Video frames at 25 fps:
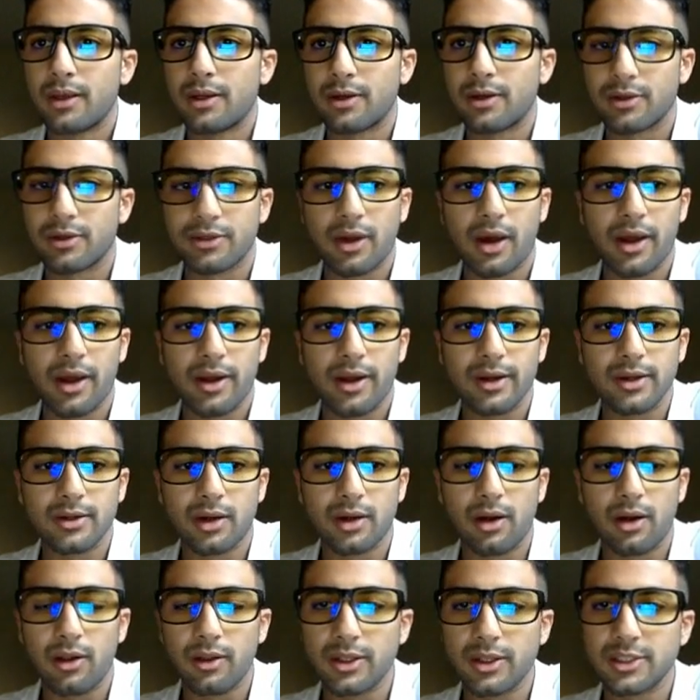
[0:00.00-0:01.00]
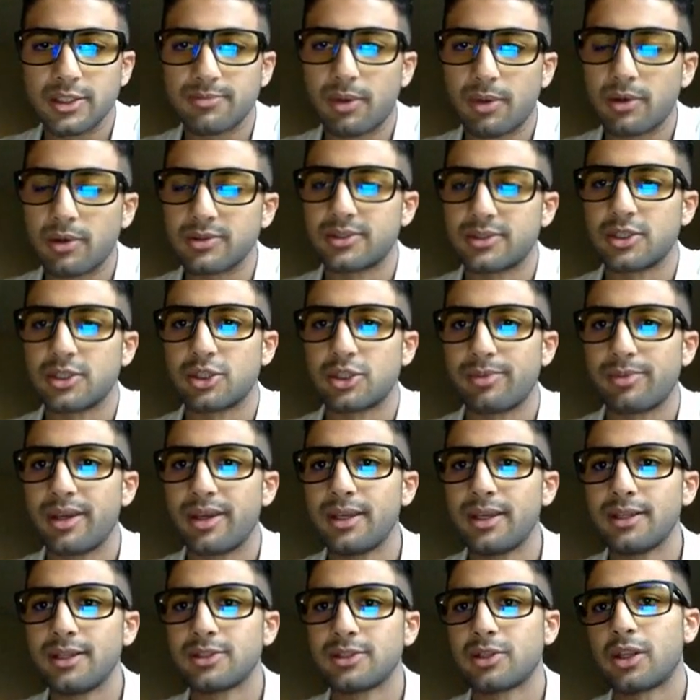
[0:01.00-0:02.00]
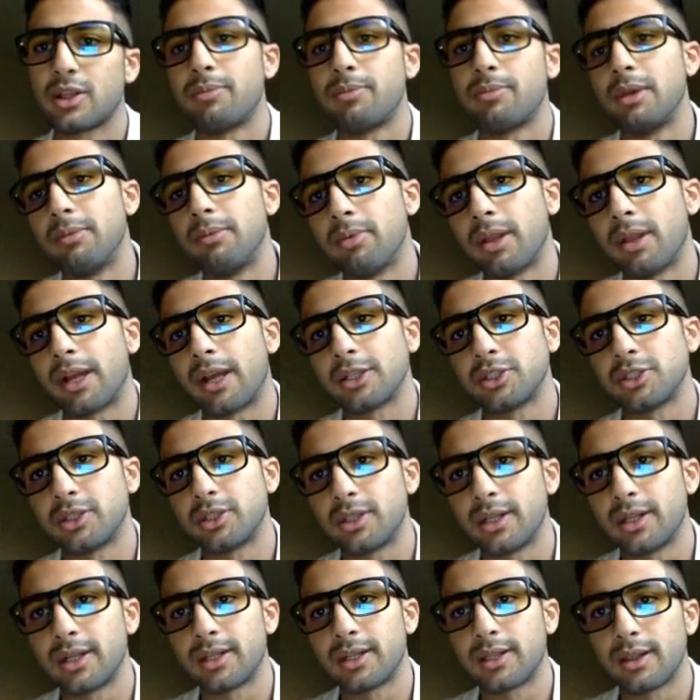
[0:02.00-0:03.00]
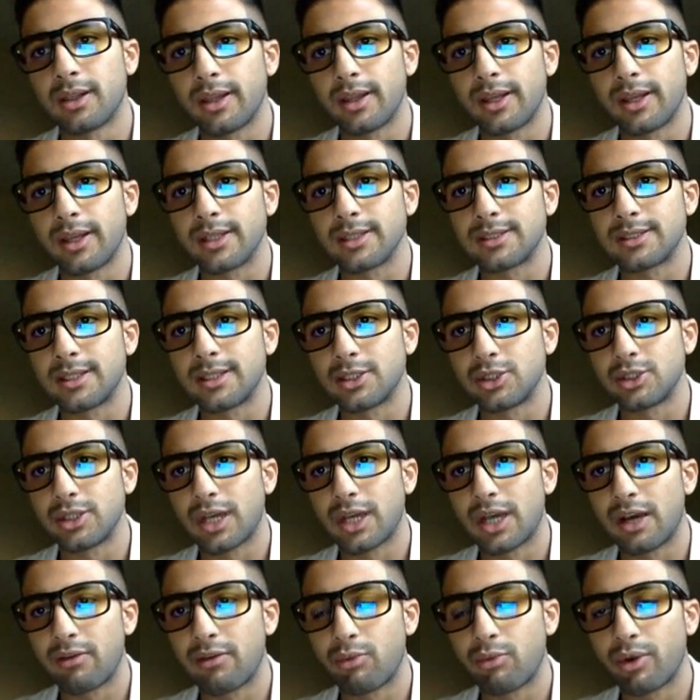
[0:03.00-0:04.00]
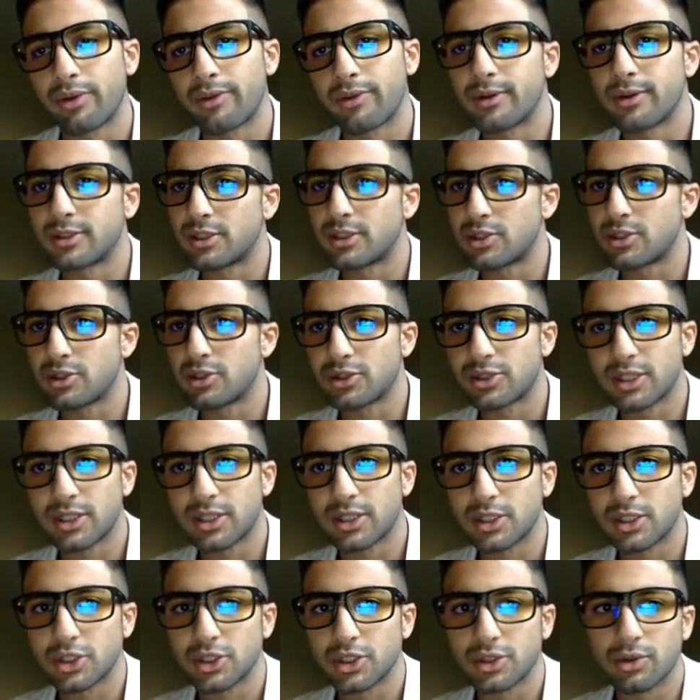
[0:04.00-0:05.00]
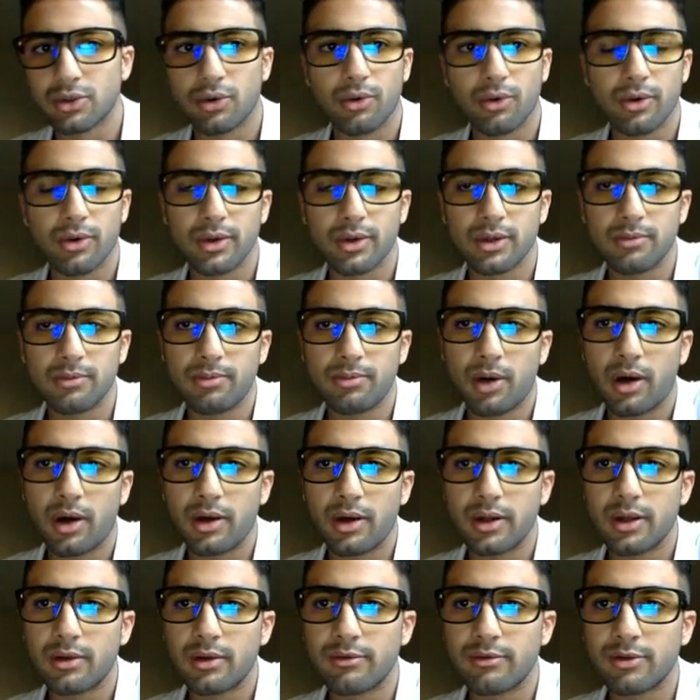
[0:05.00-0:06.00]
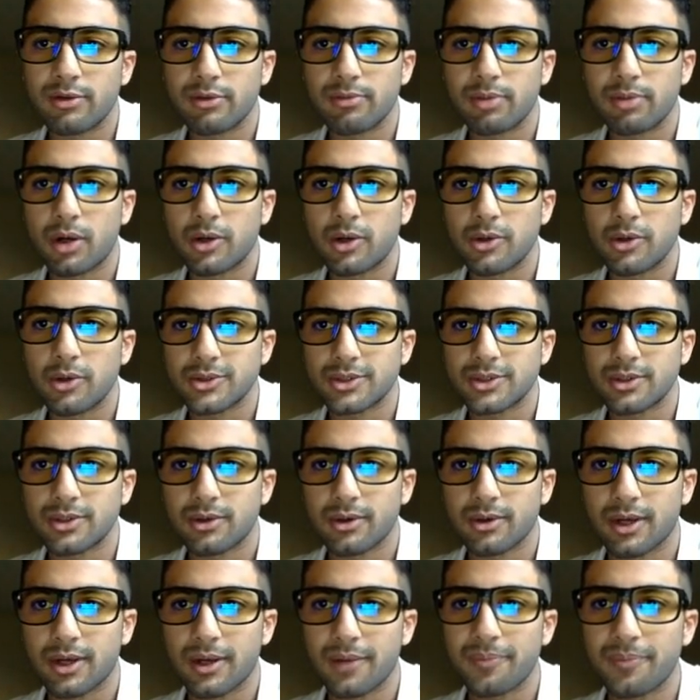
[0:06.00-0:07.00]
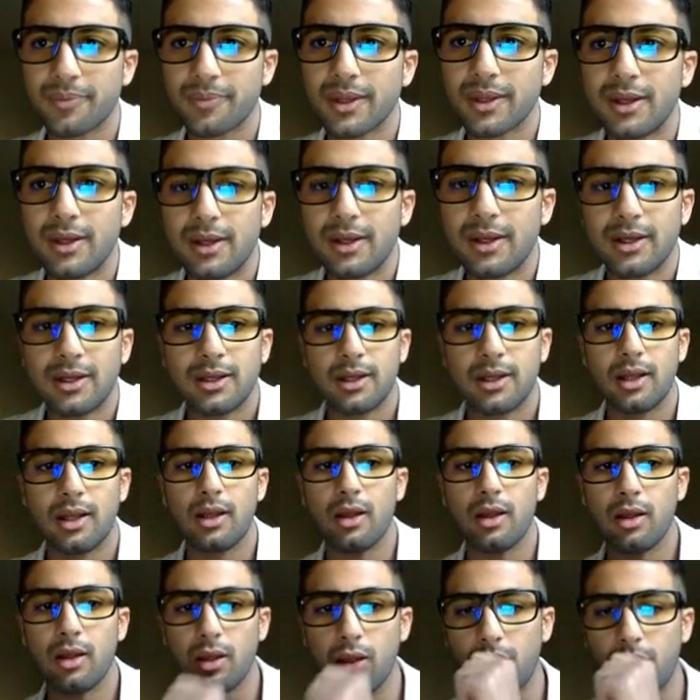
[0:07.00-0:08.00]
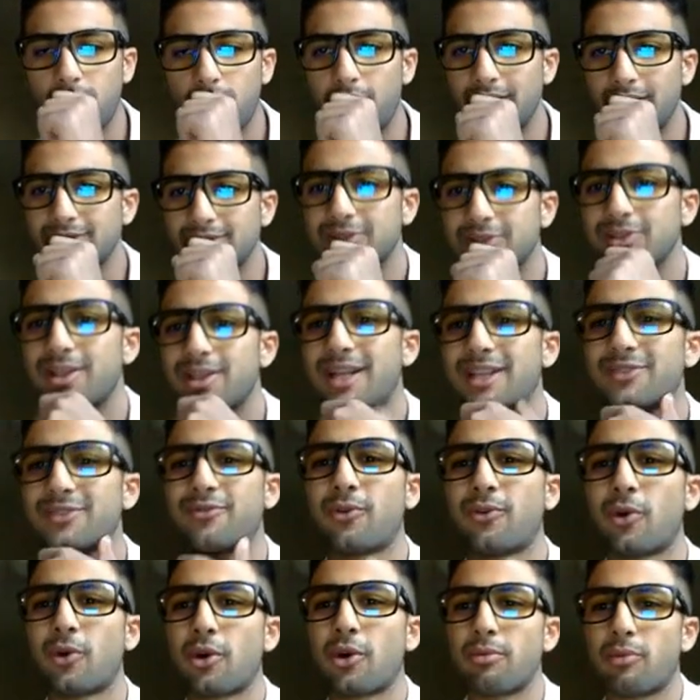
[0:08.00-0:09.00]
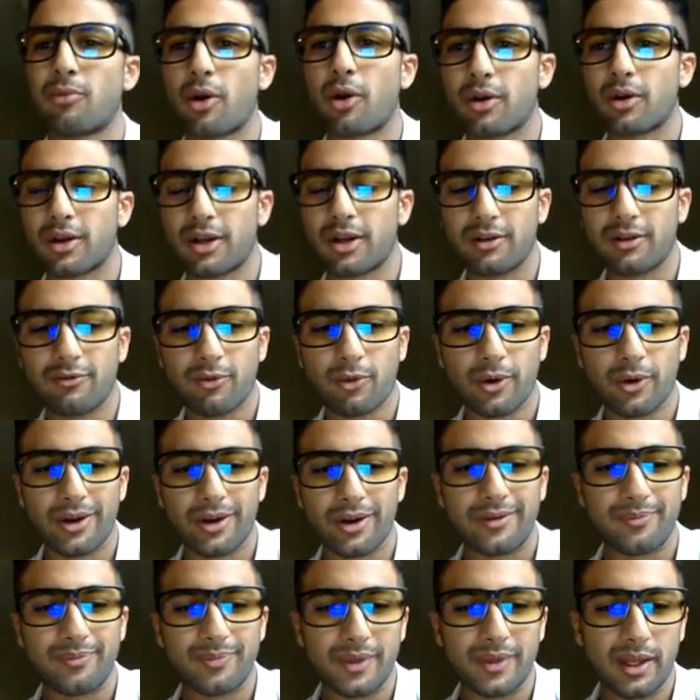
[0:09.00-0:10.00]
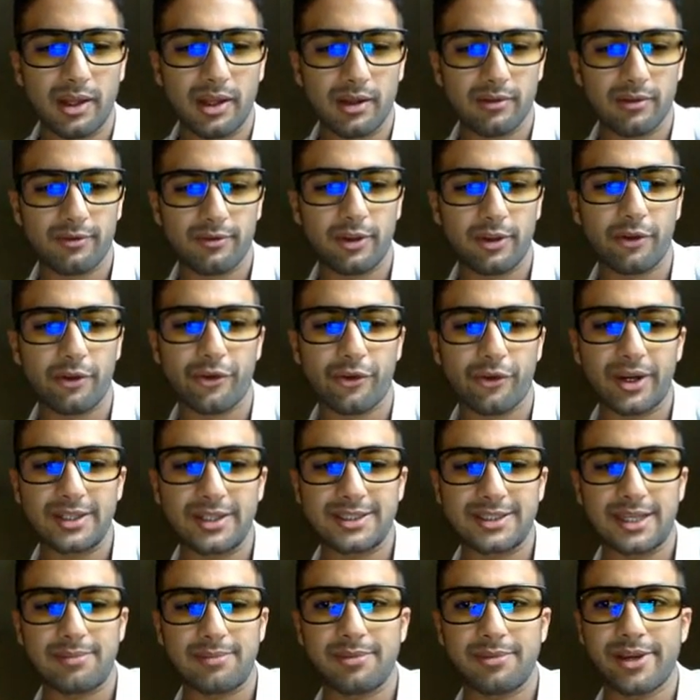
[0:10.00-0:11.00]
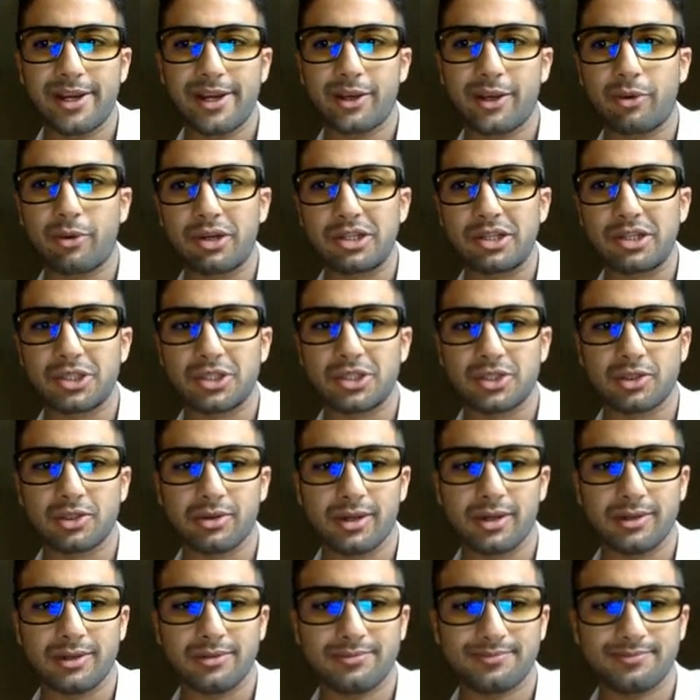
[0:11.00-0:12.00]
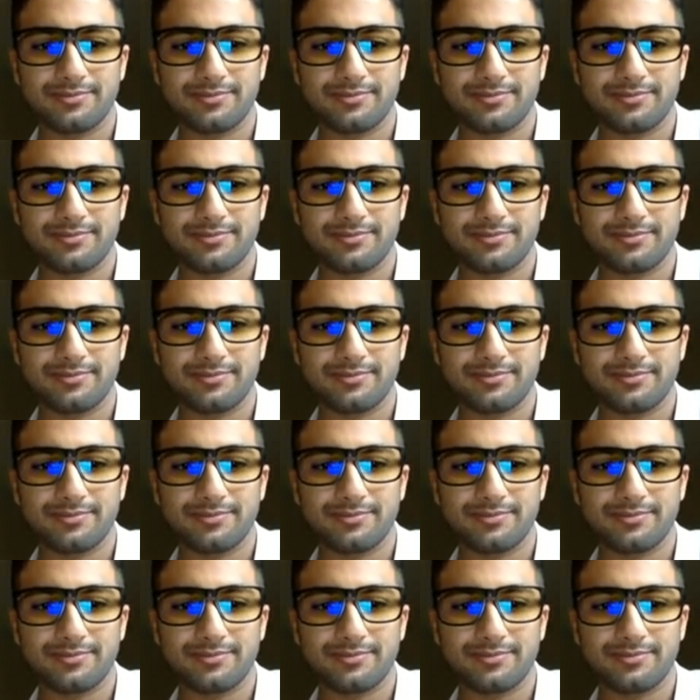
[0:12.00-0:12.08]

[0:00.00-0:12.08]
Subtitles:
thought into all these posts that you're making, so that people actually click the links that you have, whether it's in your signature or in the body of your post. Okay. So that's forum marketing for you. Feel free to send me any questions. Okay.